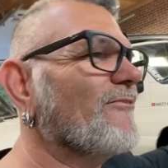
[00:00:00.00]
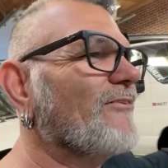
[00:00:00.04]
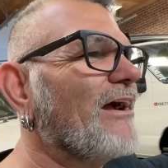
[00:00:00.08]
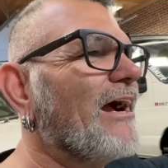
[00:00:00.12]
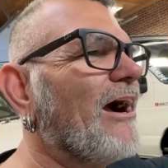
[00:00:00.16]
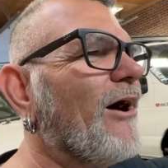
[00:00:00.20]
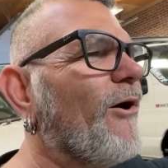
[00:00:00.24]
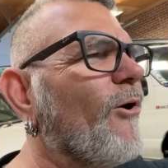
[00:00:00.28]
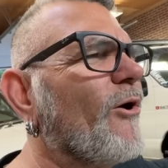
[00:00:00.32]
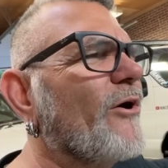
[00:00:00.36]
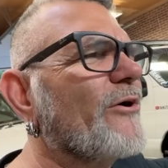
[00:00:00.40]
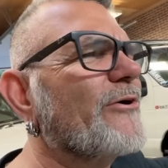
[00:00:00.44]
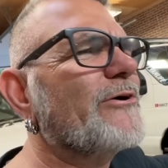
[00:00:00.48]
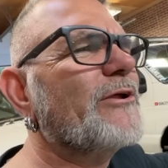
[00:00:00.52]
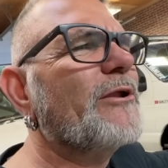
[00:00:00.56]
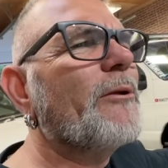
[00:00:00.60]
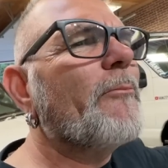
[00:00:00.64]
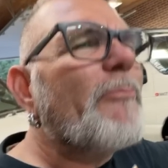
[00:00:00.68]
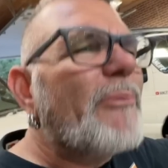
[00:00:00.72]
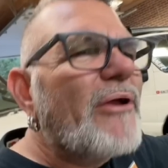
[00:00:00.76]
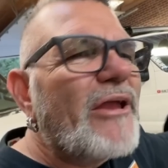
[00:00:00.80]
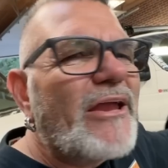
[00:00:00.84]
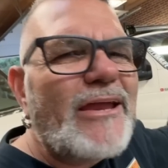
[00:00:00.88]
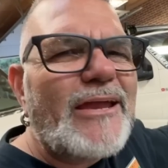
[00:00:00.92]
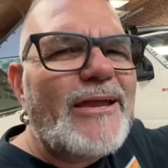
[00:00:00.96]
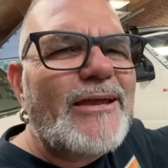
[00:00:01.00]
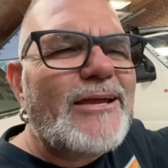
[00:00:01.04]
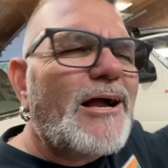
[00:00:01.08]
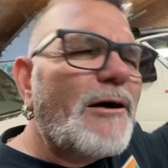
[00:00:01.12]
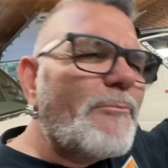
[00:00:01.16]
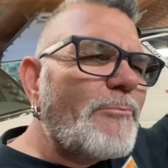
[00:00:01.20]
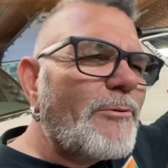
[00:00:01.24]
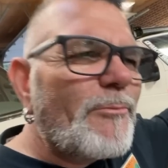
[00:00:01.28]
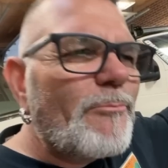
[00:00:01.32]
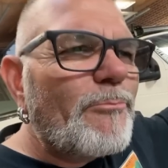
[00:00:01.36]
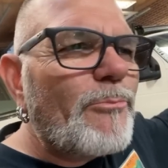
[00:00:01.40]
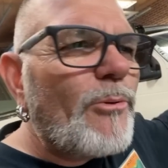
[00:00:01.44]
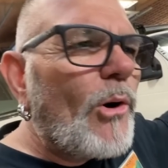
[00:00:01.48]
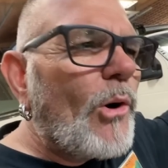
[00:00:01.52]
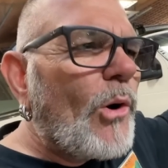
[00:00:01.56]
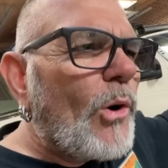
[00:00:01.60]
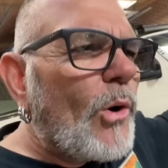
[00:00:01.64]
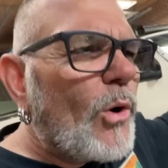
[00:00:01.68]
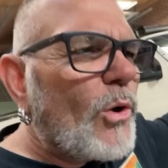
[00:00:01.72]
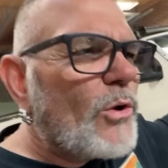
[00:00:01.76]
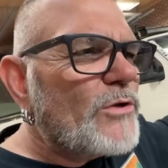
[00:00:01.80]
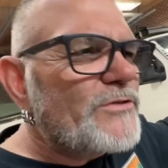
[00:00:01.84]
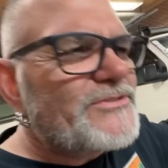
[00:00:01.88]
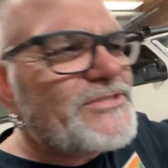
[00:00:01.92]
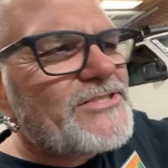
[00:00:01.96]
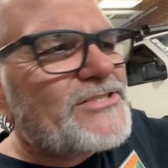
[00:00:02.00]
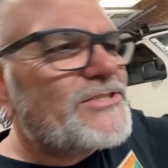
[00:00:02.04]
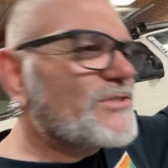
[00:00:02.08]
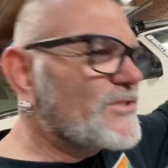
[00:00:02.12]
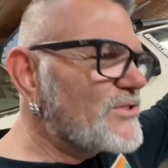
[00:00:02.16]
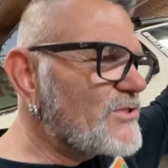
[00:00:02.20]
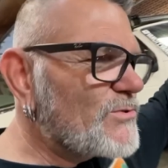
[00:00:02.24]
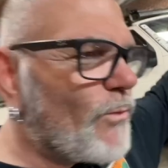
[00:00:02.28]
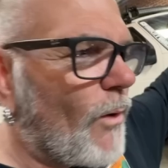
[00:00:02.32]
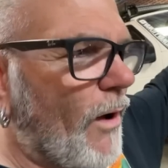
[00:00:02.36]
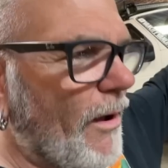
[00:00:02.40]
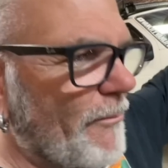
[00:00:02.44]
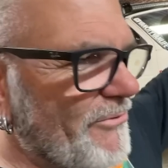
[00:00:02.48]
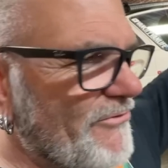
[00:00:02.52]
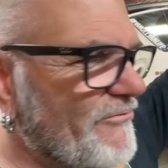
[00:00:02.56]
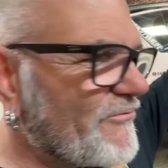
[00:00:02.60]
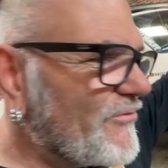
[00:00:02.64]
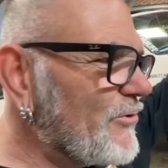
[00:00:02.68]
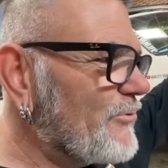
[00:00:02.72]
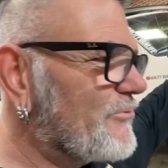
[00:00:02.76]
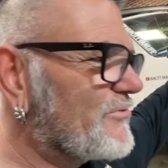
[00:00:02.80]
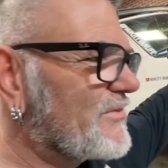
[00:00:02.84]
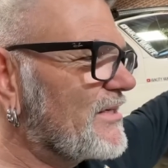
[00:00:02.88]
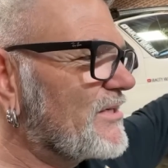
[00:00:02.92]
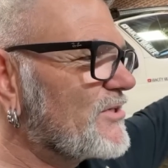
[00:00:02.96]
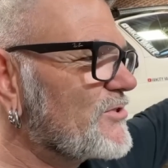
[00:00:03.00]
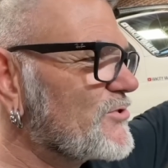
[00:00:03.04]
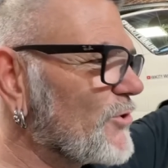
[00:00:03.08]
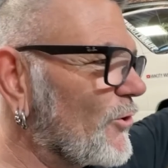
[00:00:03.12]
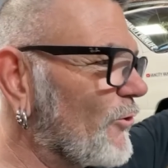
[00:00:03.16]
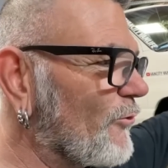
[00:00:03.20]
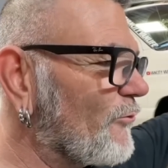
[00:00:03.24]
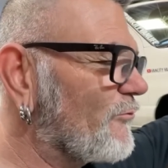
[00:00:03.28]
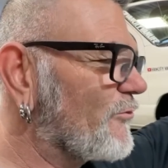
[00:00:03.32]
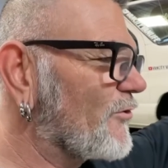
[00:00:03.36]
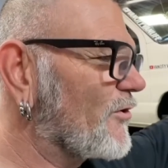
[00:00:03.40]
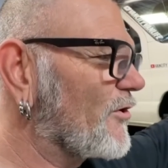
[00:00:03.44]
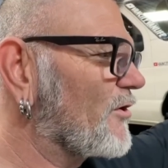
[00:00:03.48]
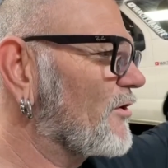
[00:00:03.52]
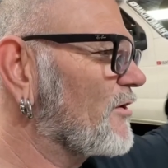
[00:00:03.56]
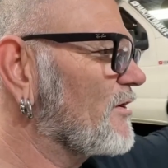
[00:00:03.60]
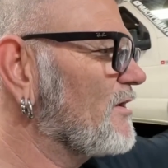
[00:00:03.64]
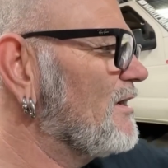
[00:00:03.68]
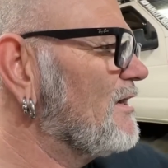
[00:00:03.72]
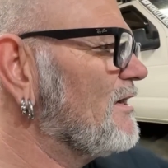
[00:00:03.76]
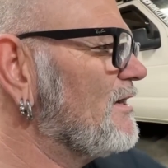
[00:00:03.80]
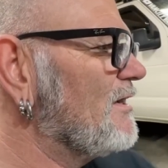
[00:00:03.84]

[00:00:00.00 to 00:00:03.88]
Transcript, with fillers: how hard could it be? A couple bolts and swap a few things over.